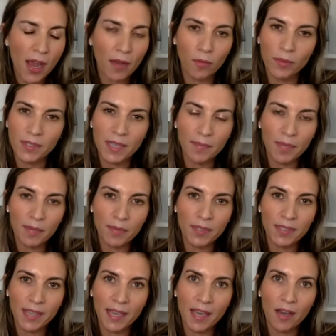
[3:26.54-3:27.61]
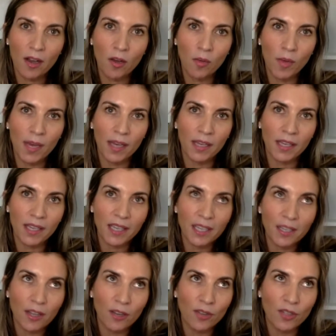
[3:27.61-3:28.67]
Some people say, oh, well,
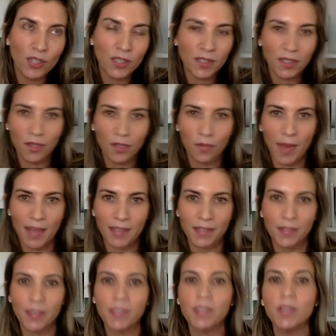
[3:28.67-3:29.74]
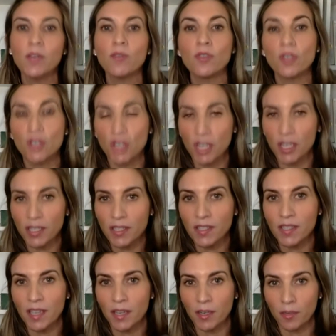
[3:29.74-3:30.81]
just an arrest. There is no
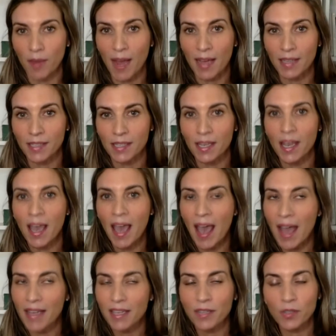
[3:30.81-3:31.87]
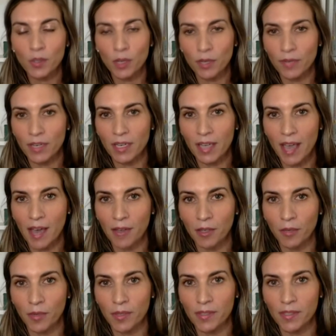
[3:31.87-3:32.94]
just an arrest. Any sort of an
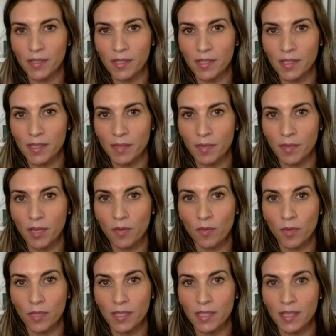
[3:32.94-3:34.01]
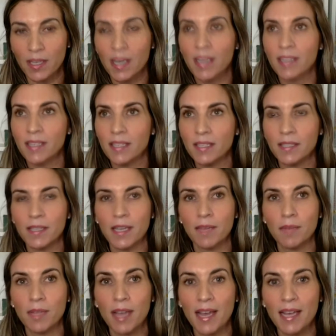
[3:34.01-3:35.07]
encounter with the system can really
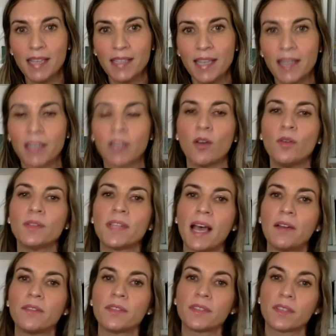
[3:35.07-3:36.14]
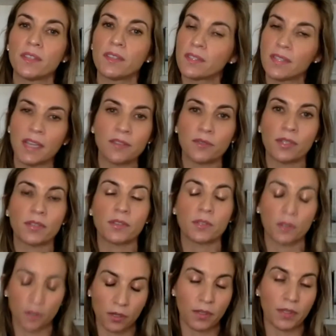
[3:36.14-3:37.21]
destabilize, and it goes out in concentric
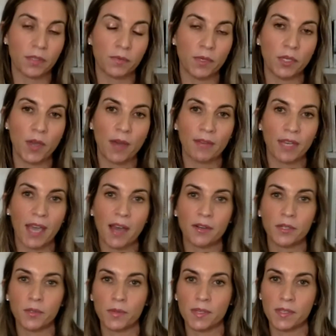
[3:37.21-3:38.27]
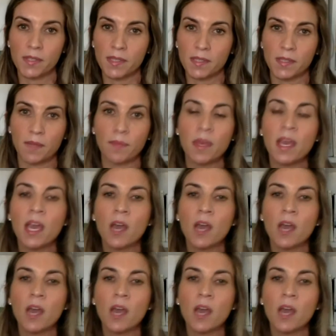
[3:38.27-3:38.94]
circles when you have encounters with the system.